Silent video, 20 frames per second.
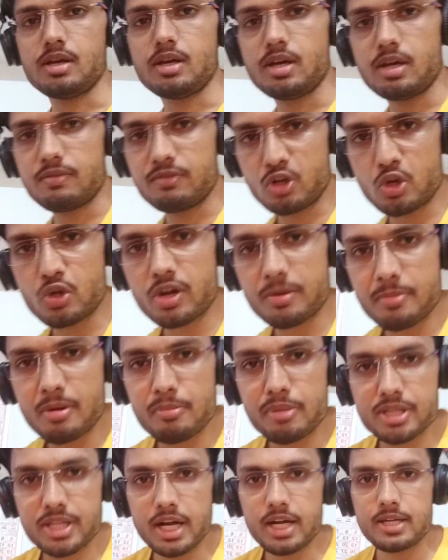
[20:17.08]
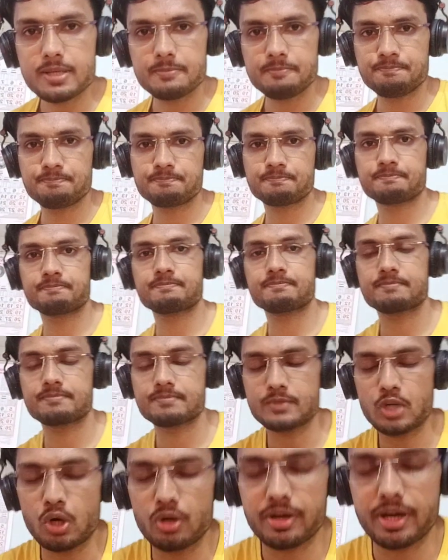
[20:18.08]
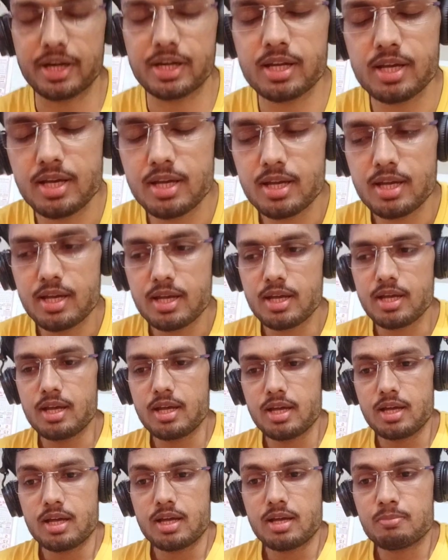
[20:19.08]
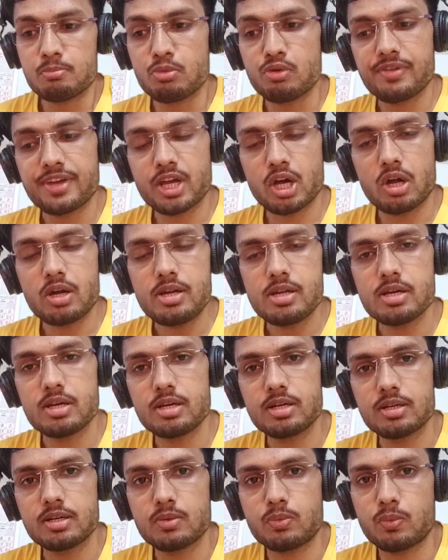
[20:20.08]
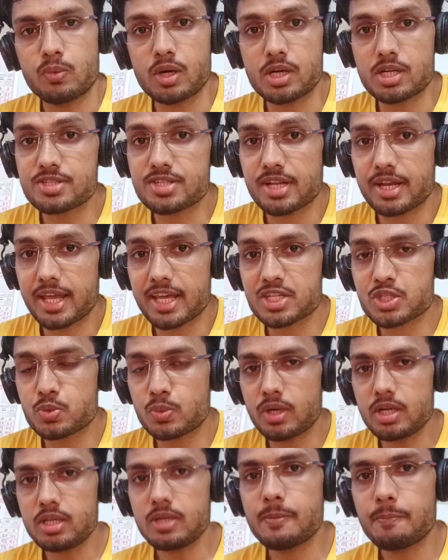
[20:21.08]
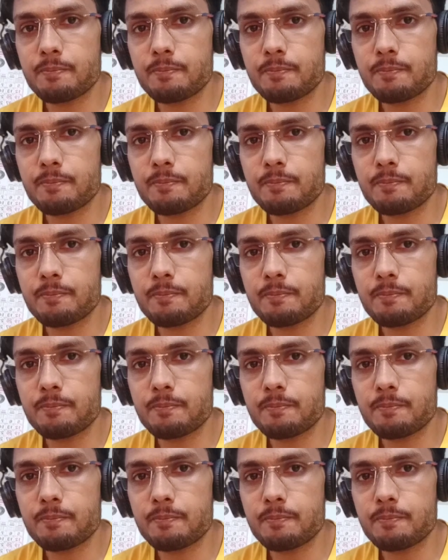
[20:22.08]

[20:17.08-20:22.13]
Will you remember that? Alright. Moving on, what is the next one?